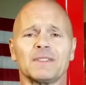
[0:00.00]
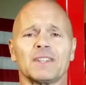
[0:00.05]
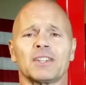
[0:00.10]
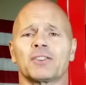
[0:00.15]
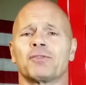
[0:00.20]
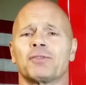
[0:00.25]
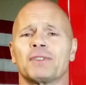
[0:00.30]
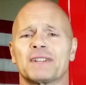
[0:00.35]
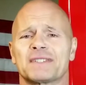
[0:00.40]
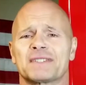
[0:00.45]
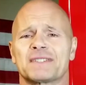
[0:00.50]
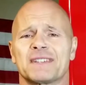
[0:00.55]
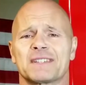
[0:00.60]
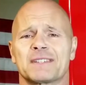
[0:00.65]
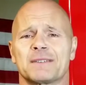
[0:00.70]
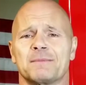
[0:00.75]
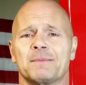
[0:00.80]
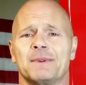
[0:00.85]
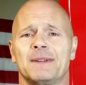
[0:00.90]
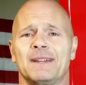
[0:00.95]

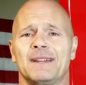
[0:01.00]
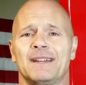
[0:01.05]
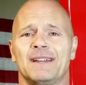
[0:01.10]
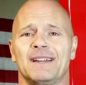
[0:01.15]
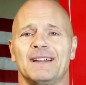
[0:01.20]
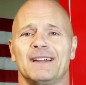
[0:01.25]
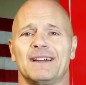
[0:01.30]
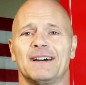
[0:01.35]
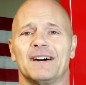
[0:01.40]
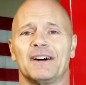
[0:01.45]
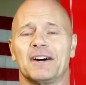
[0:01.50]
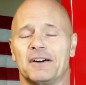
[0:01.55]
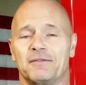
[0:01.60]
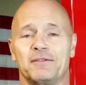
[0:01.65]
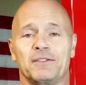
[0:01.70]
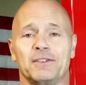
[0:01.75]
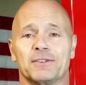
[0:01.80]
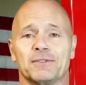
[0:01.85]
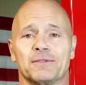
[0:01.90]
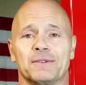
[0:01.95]
criticism
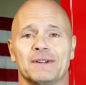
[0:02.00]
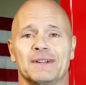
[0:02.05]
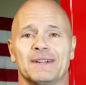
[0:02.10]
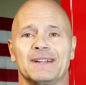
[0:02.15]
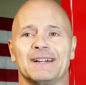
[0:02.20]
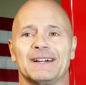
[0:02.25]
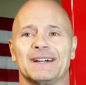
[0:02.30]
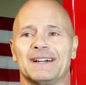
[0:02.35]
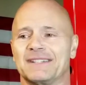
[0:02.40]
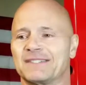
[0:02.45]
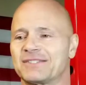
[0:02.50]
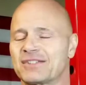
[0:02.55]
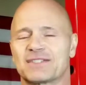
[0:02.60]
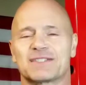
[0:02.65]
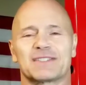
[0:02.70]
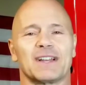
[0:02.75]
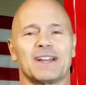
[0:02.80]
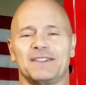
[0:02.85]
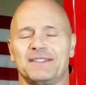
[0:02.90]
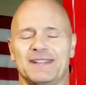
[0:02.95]
of you. It's
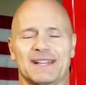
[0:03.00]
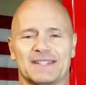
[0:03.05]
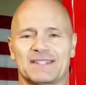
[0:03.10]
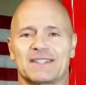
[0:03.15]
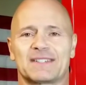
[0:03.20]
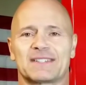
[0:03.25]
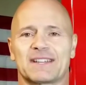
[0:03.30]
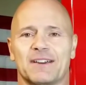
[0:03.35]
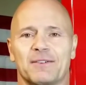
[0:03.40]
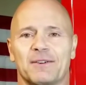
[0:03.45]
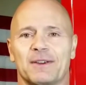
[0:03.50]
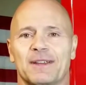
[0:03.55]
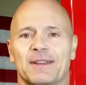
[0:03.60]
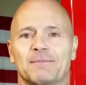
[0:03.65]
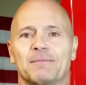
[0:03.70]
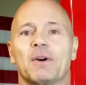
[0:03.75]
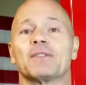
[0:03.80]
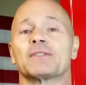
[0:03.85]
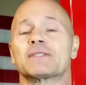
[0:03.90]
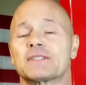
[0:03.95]
just unnecessary,
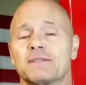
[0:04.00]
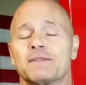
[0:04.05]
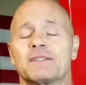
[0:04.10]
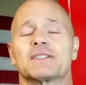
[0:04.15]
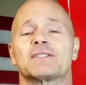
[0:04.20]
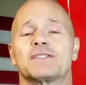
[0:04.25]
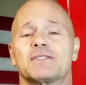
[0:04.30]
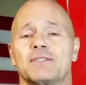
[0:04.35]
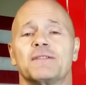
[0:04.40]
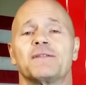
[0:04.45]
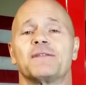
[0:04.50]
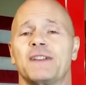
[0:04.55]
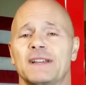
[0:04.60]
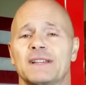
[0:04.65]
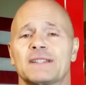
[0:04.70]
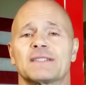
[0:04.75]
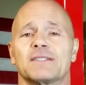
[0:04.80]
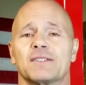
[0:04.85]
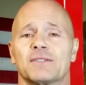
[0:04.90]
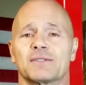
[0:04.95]
and most of us do
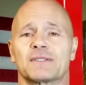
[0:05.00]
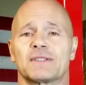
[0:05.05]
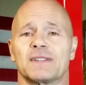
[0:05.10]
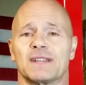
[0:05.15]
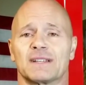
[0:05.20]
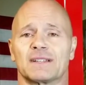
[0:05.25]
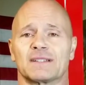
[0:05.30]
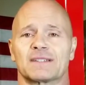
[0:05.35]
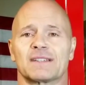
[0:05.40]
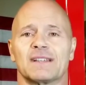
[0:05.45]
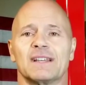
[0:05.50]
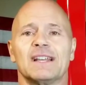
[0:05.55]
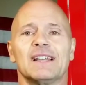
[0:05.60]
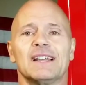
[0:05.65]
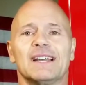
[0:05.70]
face those things.